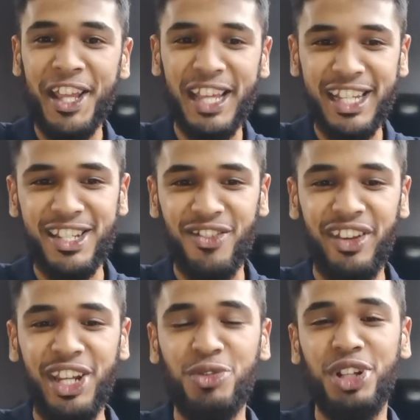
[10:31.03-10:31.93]
That's
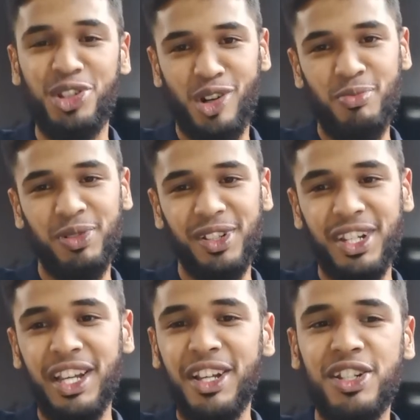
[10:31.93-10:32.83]
very good
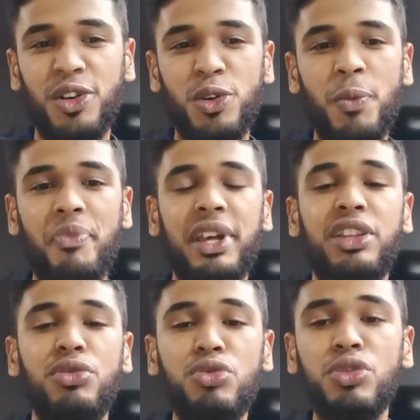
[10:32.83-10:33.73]
examples. So they
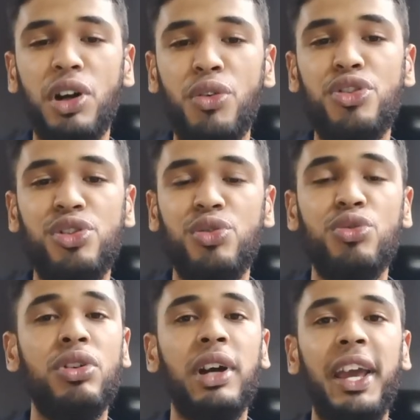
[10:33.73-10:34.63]
do go
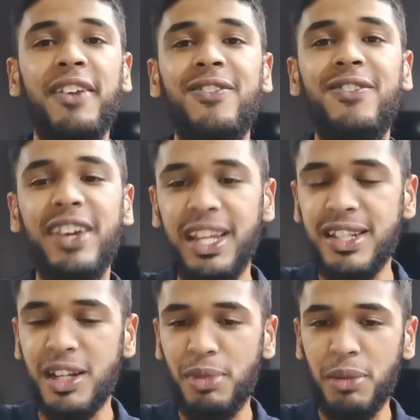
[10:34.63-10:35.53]
through a very
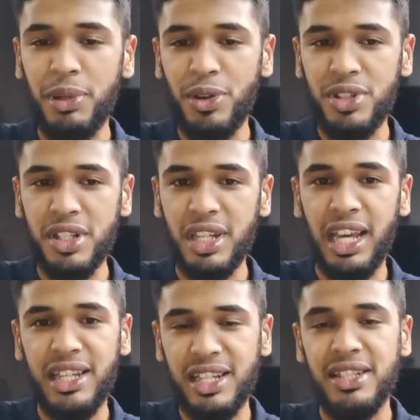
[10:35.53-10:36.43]
similar process.
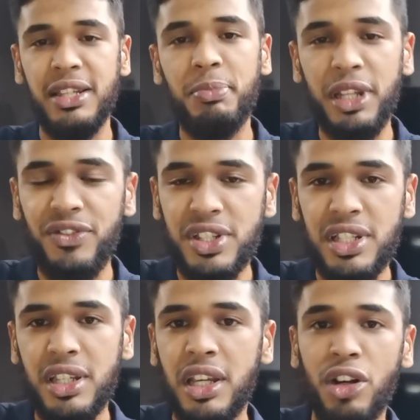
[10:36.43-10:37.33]
As I said
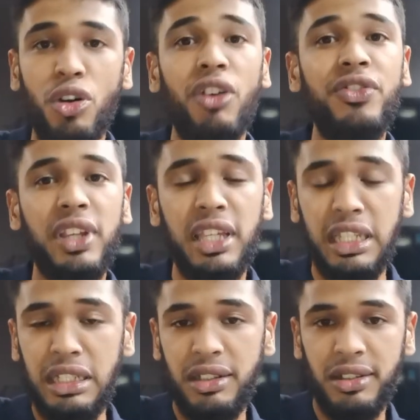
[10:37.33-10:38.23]
previously, coffee
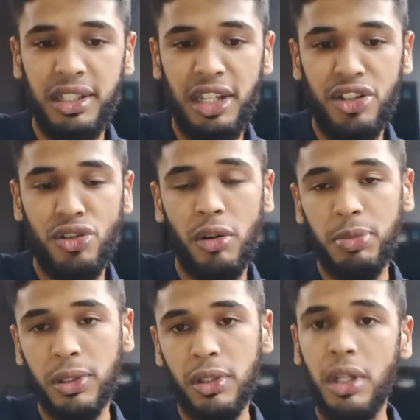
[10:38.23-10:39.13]
in
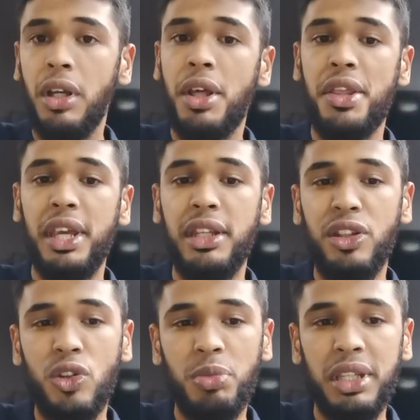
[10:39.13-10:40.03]
example, they
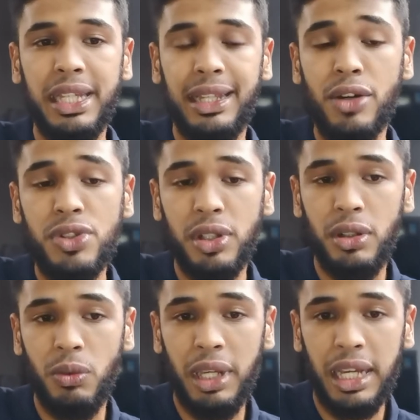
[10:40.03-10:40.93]
need to be then
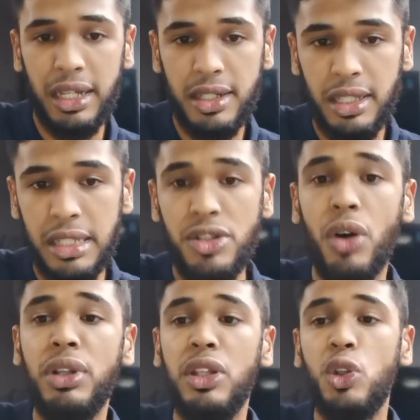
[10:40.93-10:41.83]
roasted, whereas these
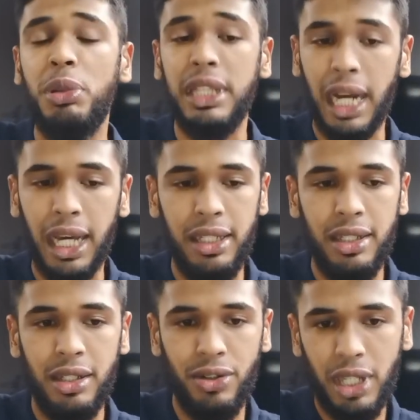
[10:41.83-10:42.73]
only need to be dried.
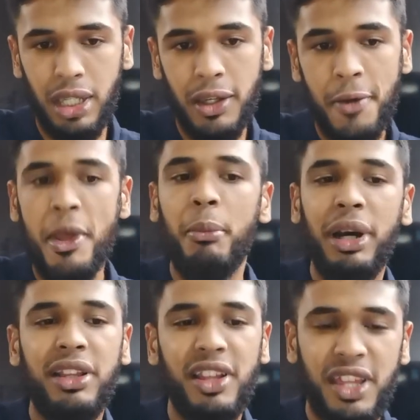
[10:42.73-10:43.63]
Okay,
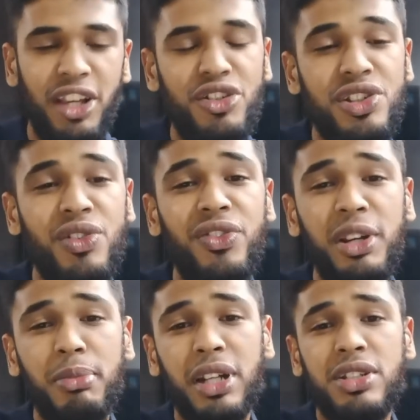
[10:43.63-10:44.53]
but thank you so
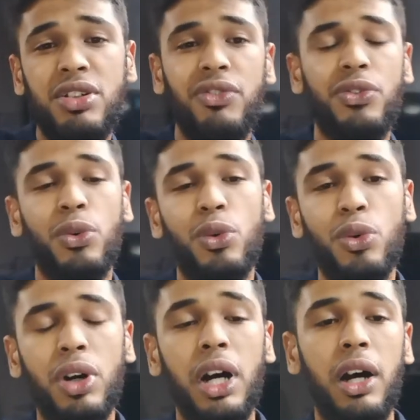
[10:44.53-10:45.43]
very much
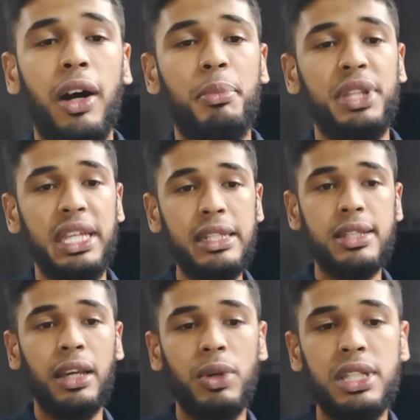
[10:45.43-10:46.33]
for the
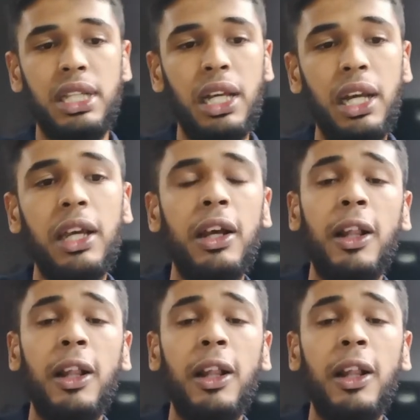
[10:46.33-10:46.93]
insight, Wasila.